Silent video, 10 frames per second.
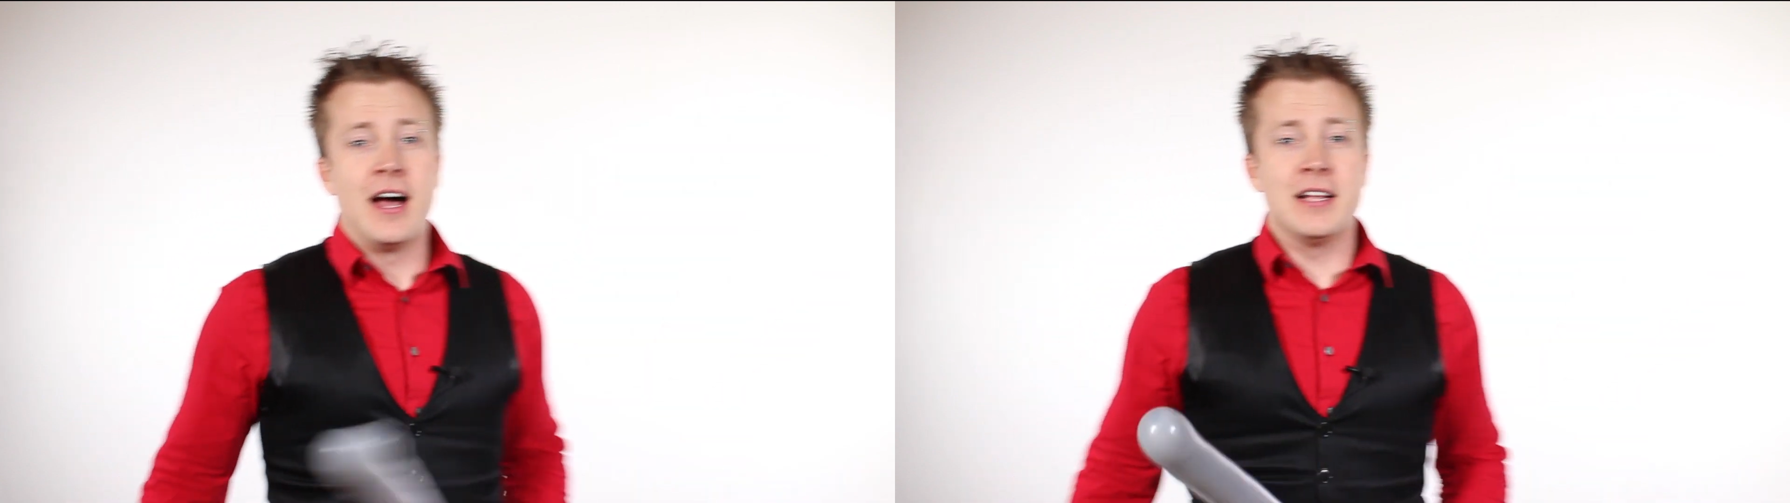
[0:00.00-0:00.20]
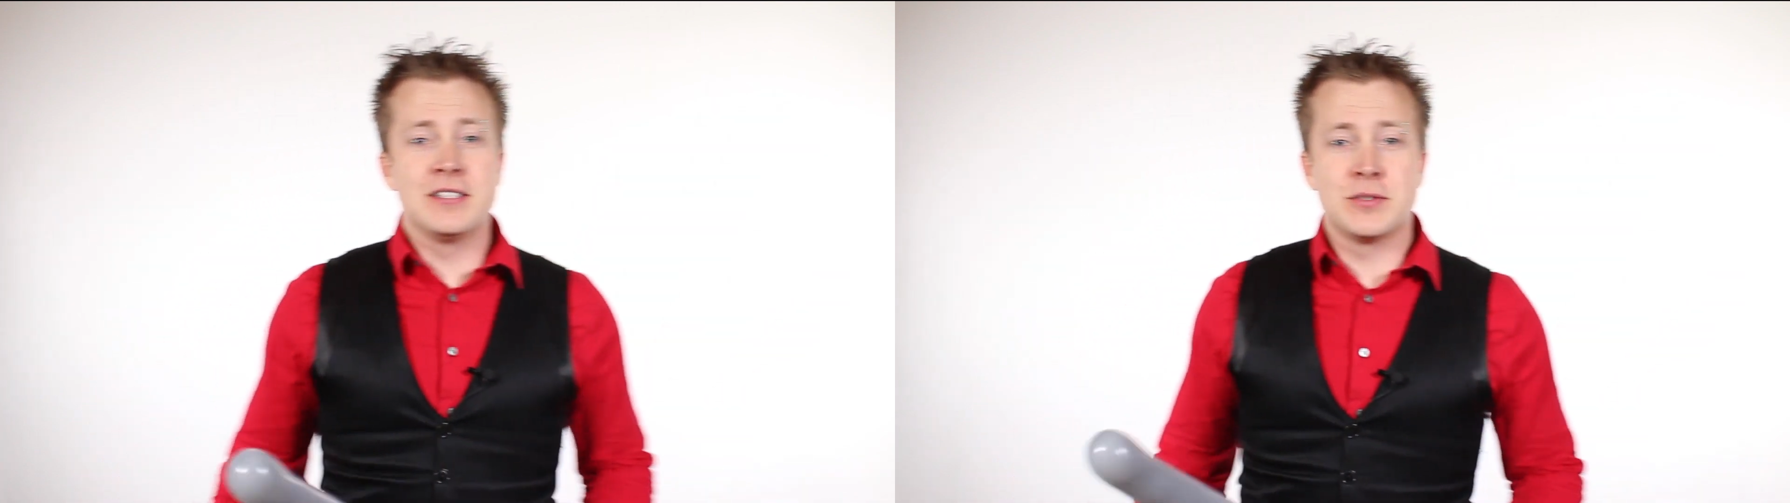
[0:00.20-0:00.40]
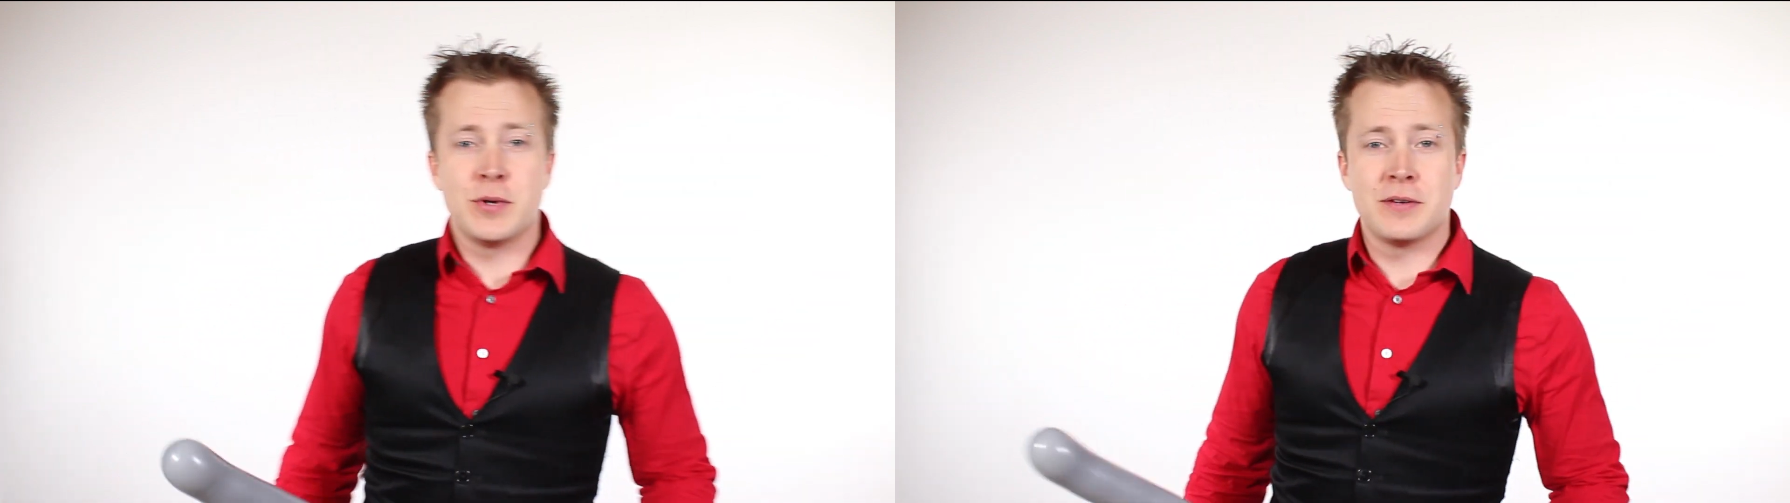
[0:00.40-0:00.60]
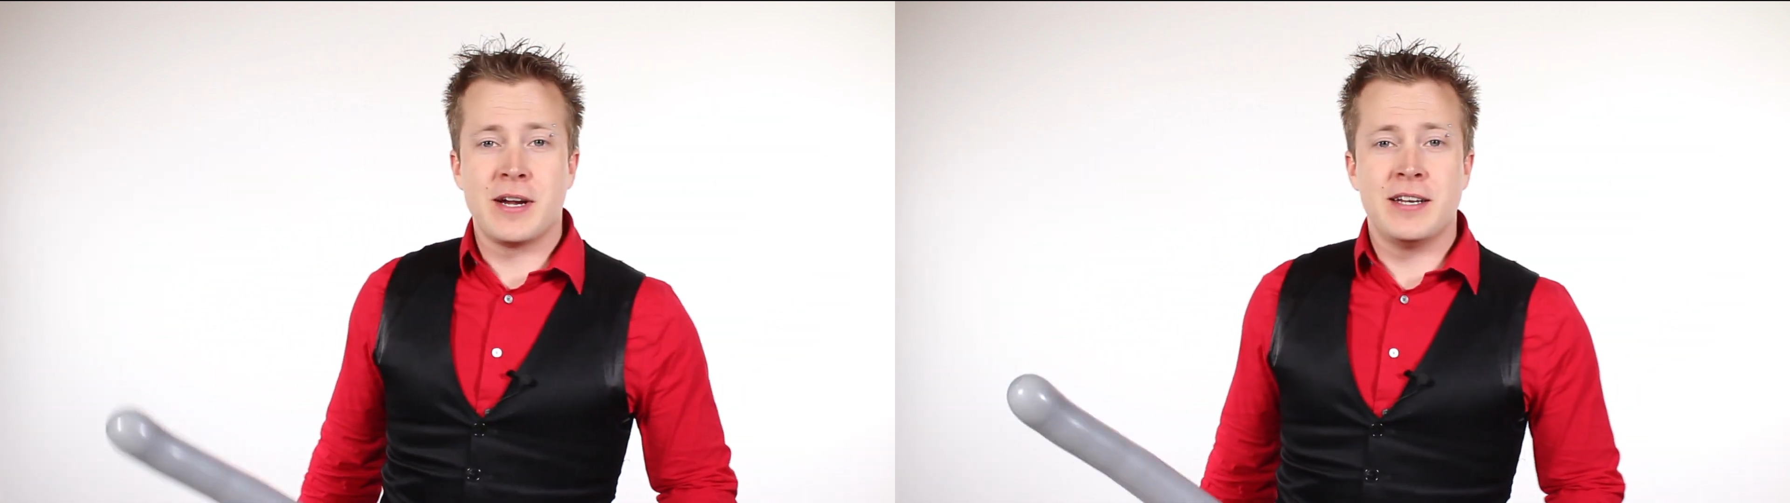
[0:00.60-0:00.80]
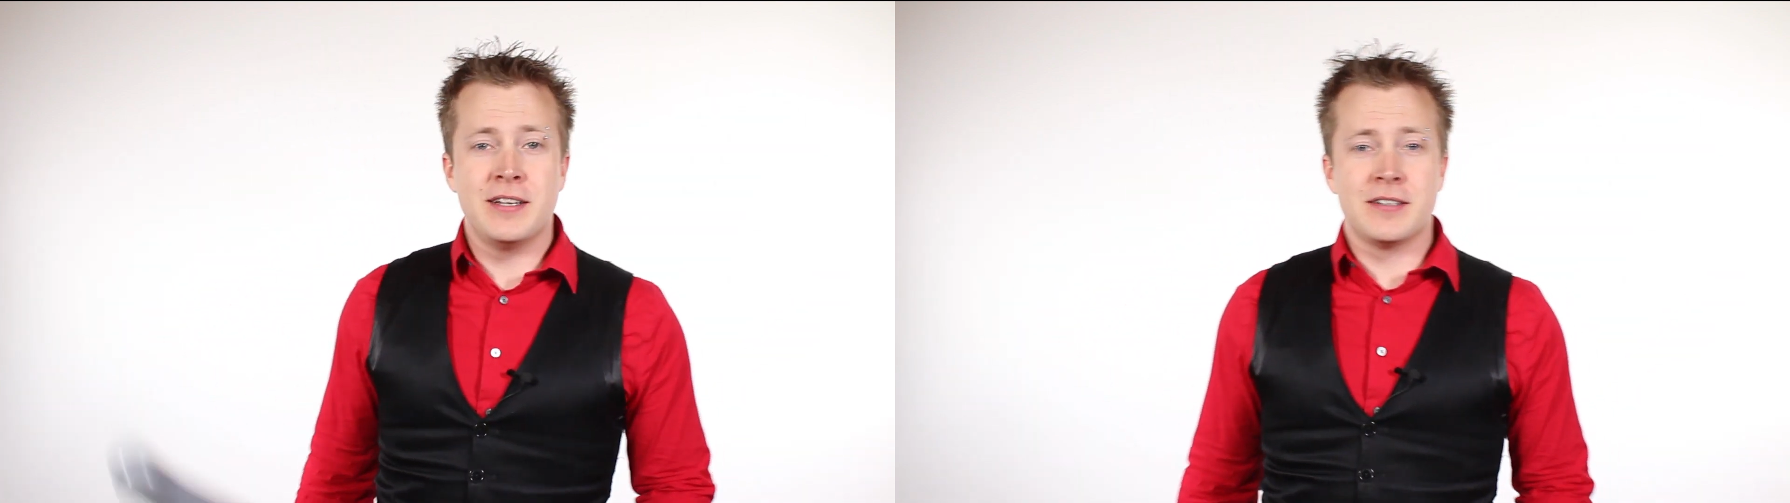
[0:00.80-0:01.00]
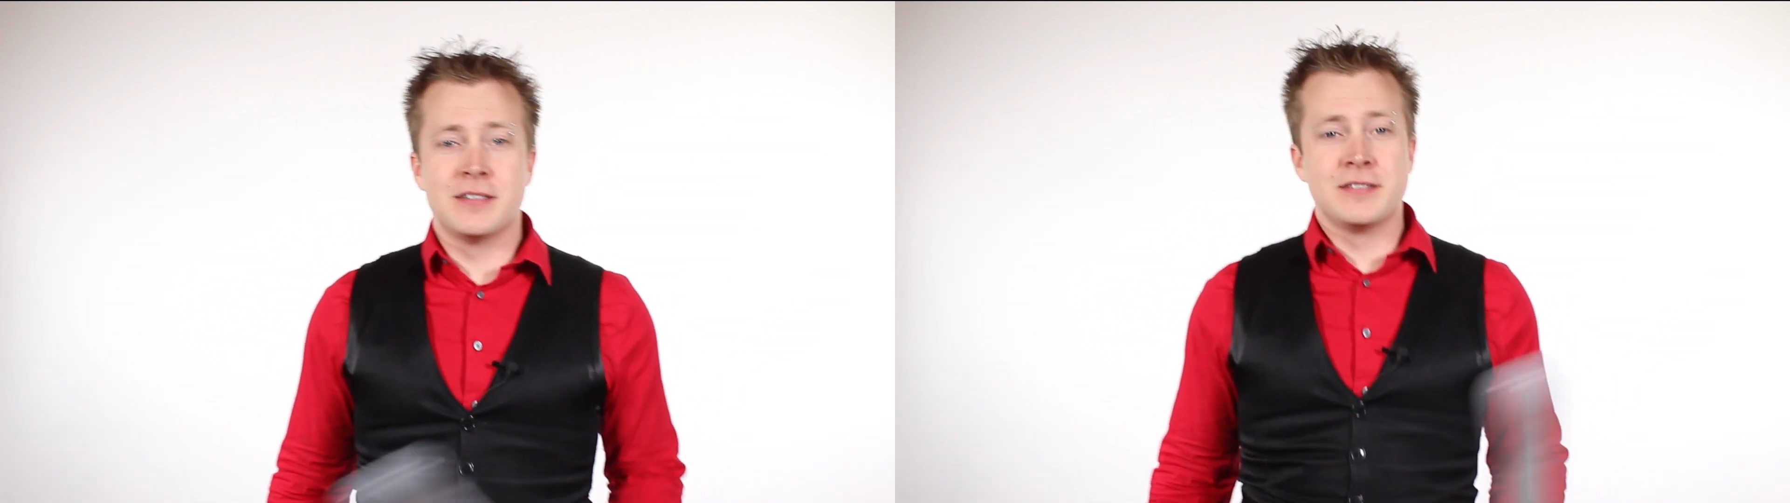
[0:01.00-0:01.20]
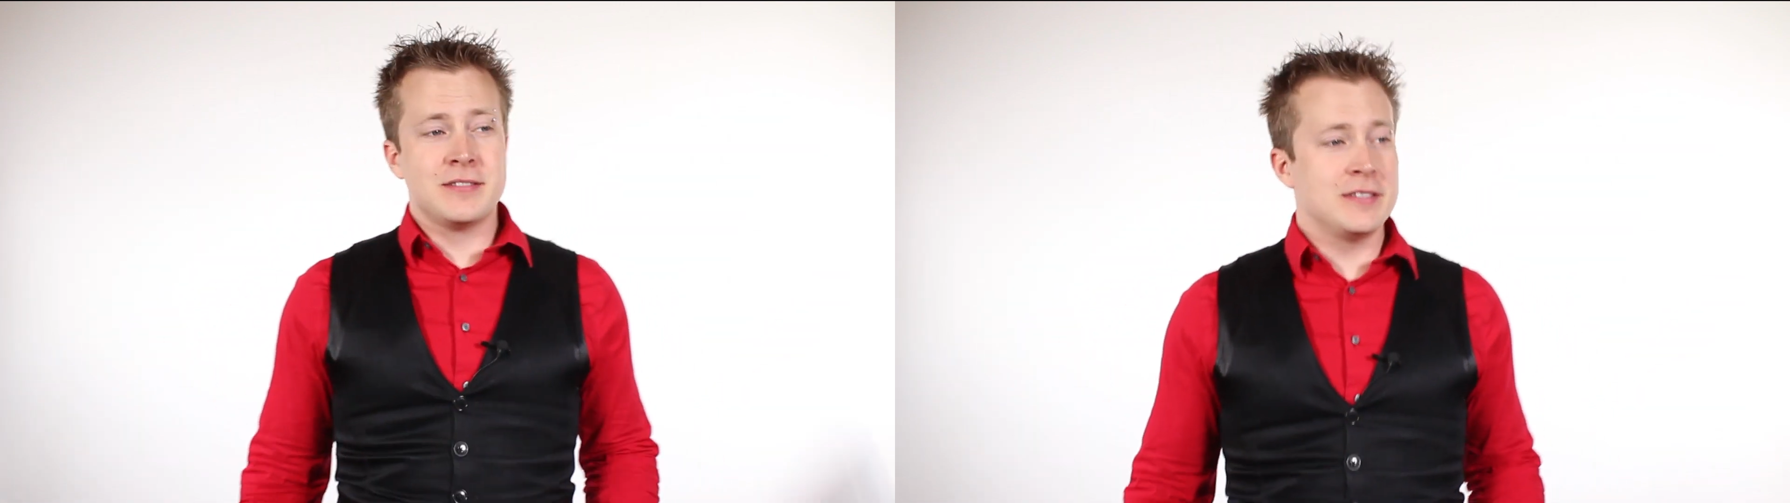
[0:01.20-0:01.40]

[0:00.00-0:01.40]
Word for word: I'll just wait right here